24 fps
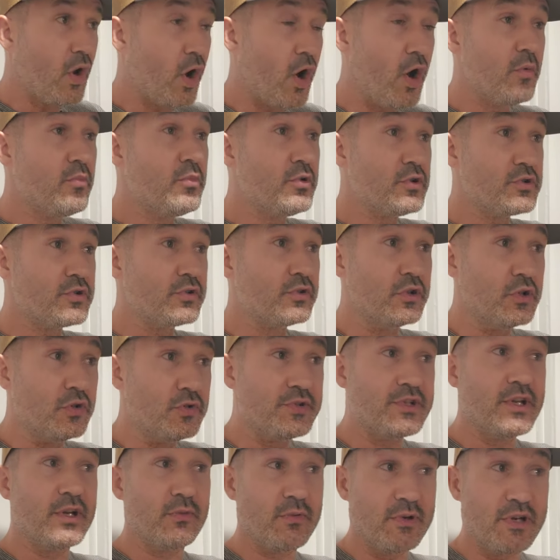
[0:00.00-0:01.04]
almost
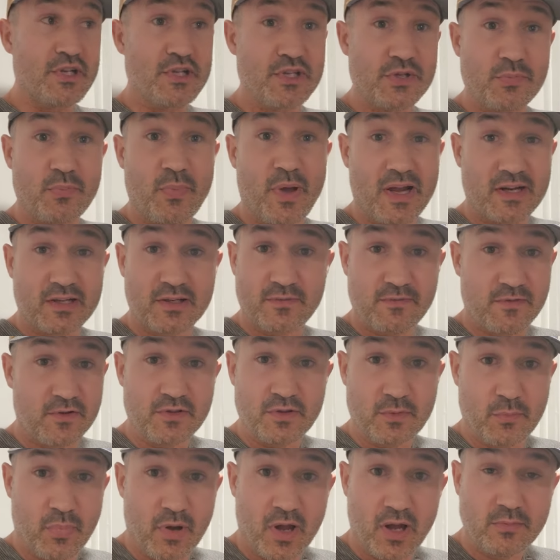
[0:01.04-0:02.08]
losing respect for
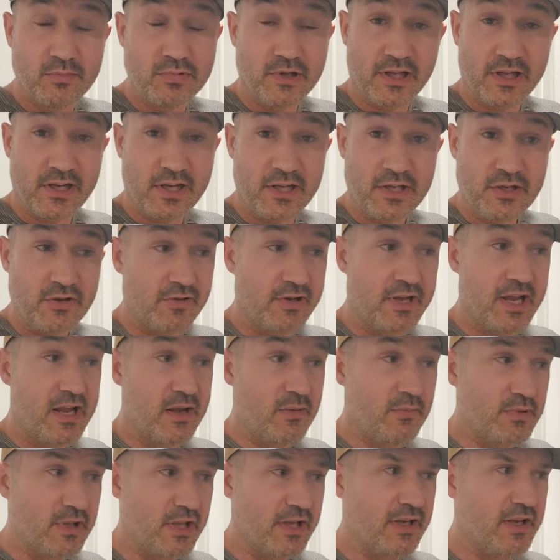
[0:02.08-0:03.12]
the public, and you
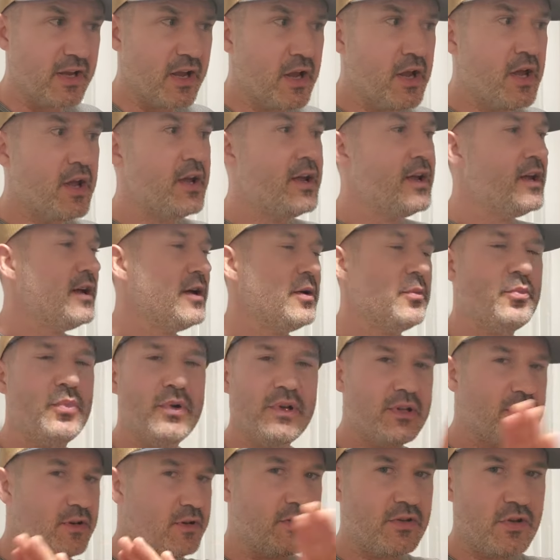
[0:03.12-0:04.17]
can't like.
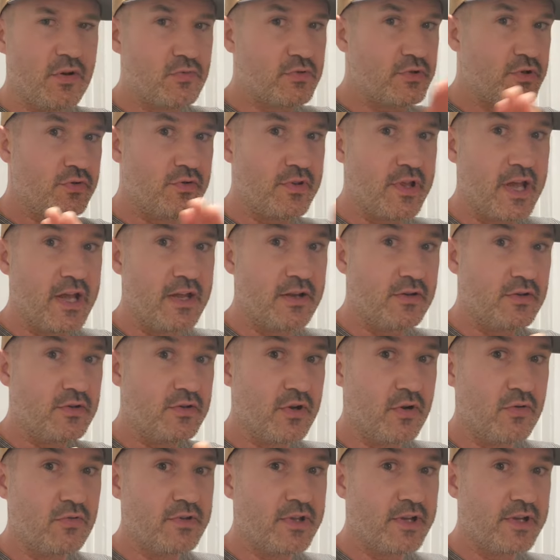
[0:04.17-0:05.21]
But don't do that.
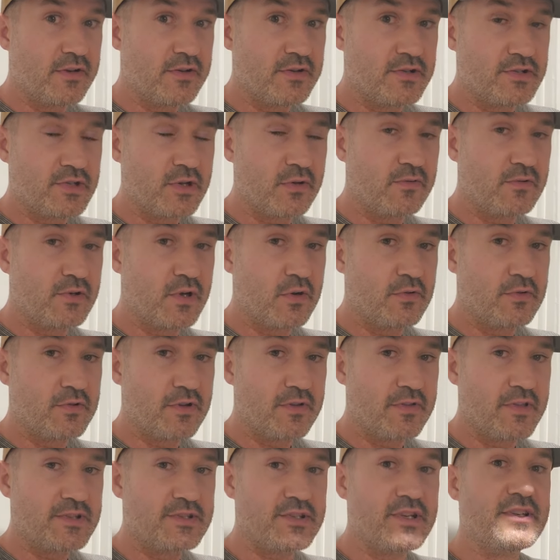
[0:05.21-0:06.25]
Don't let yourself go
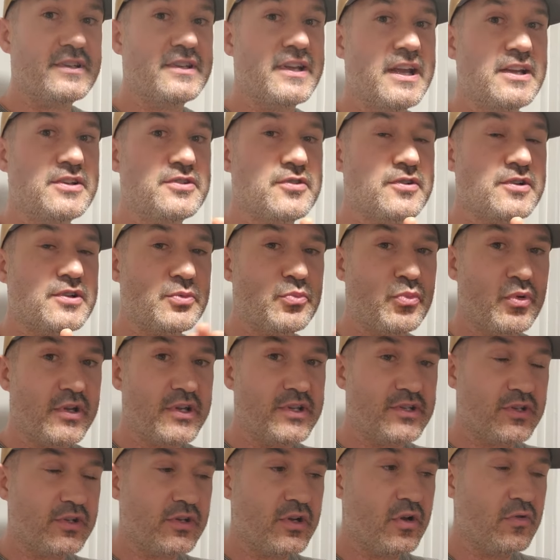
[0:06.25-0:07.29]
there. That's a dangerous
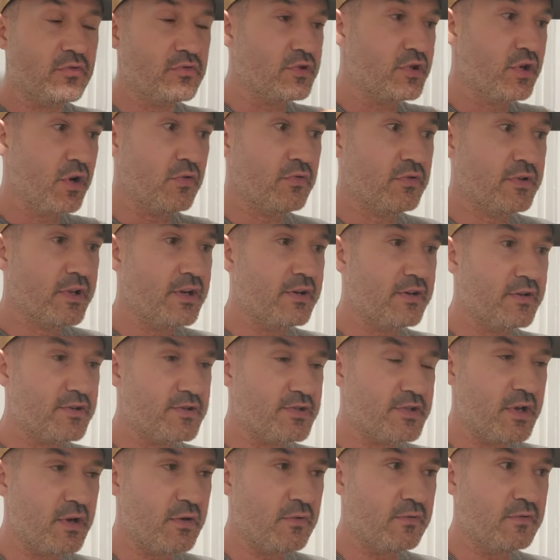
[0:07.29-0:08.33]
place to go. Don't let
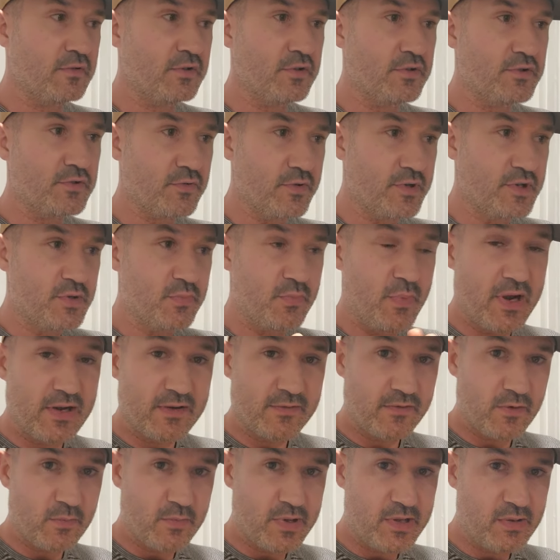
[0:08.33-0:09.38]
yourself lose
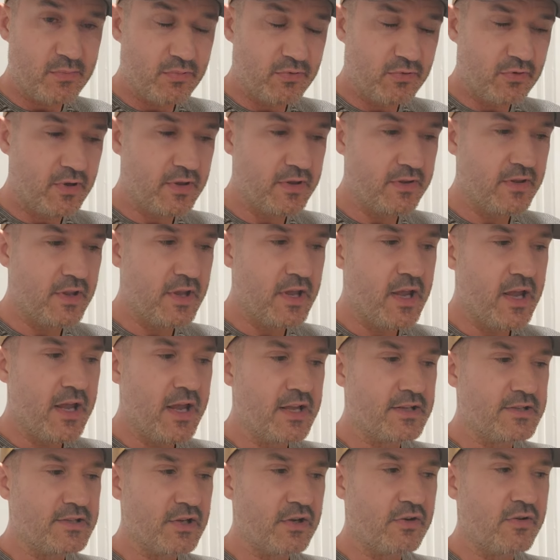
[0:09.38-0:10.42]
respect for people.
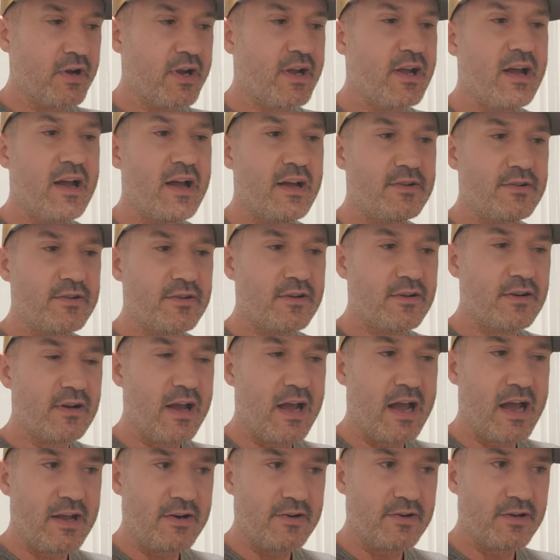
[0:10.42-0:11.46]
It's a great honor,
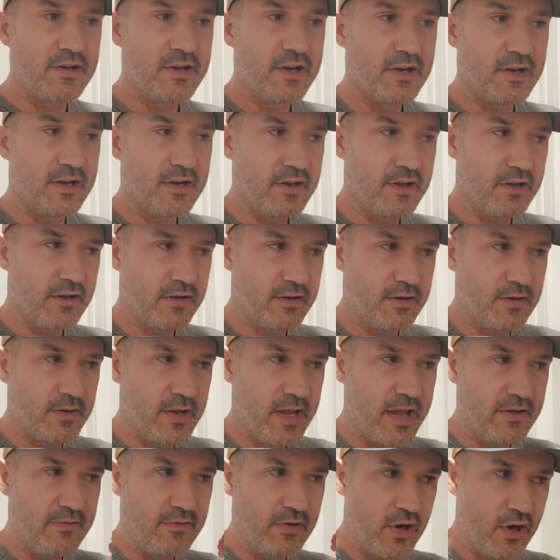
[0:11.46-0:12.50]
honor, and
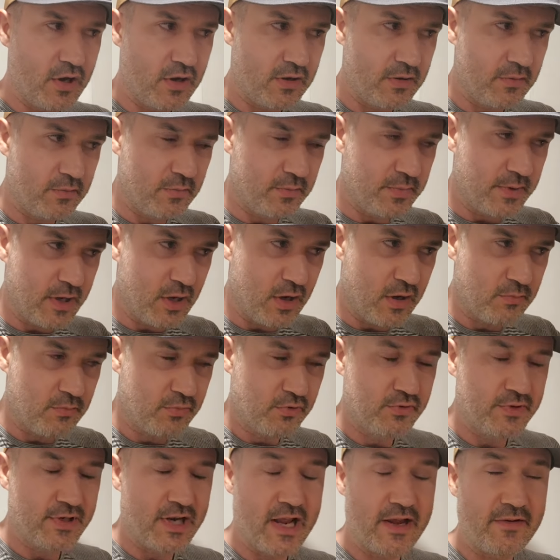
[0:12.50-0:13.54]
have be
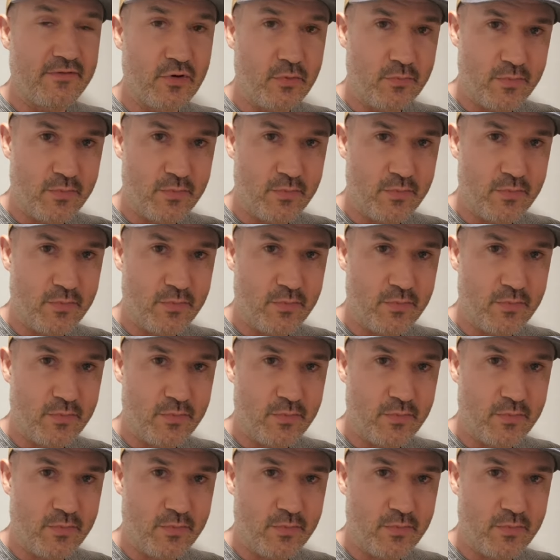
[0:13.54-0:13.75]
humble and have